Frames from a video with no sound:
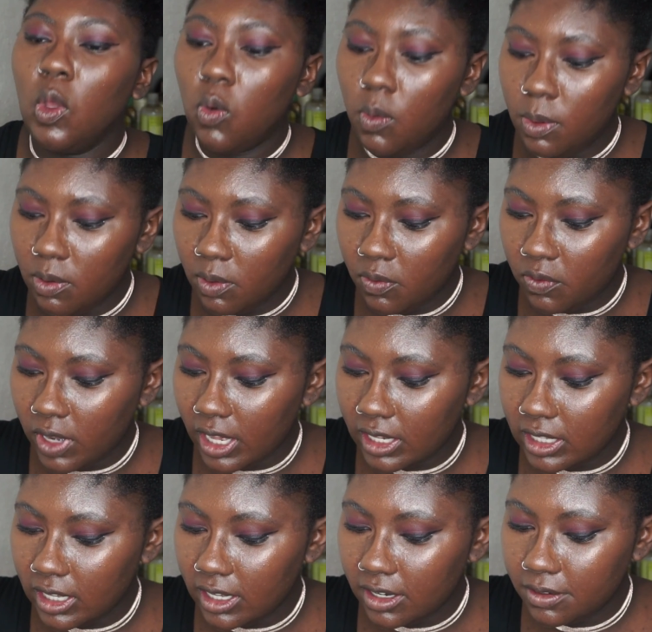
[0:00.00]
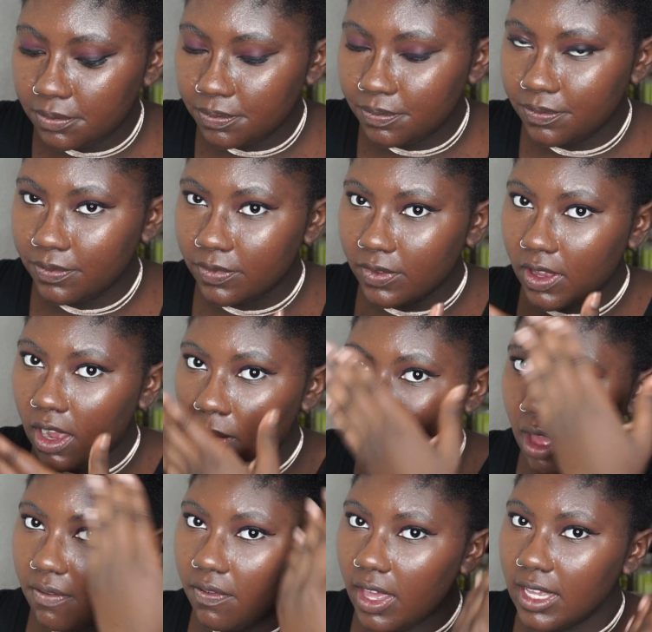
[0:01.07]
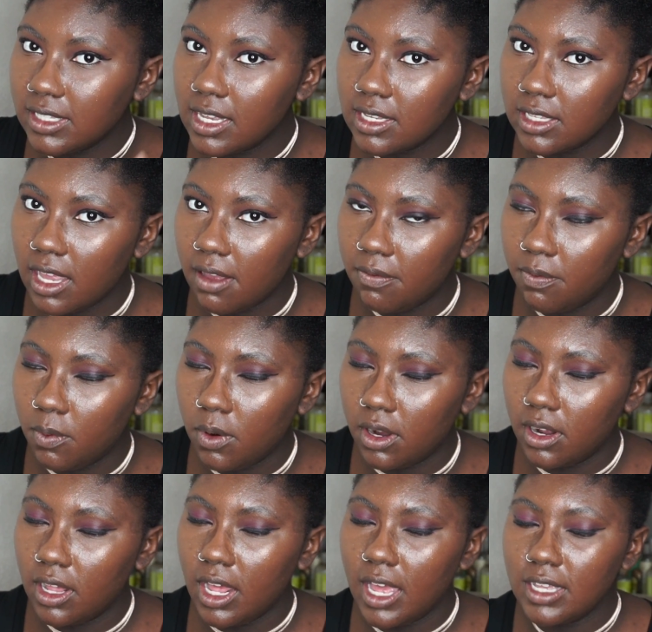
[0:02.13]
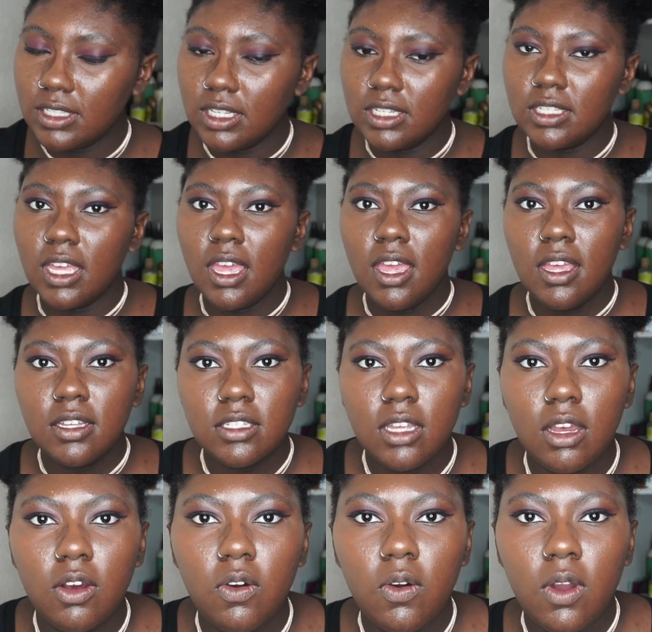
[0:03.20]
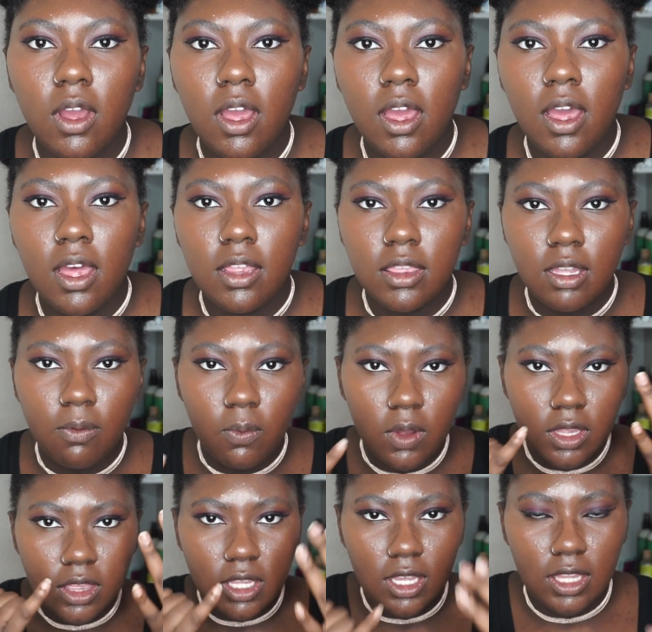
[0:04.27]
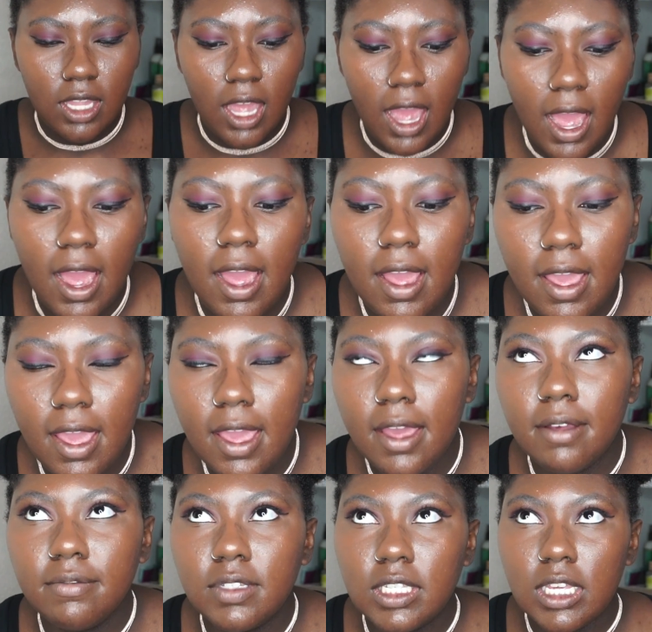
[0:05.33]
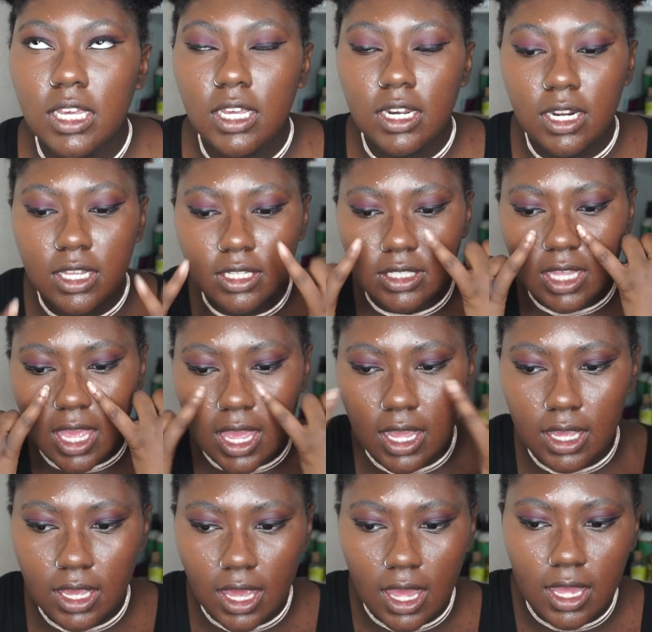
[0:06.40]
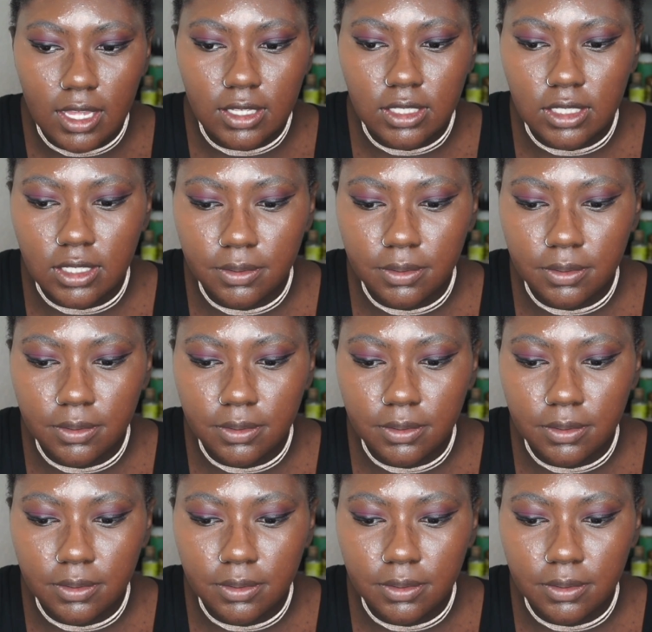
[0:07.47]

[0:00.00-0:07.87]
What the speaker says: will be reflected on my face as I've worn glasses. So the one thing that I have seen is that, yes,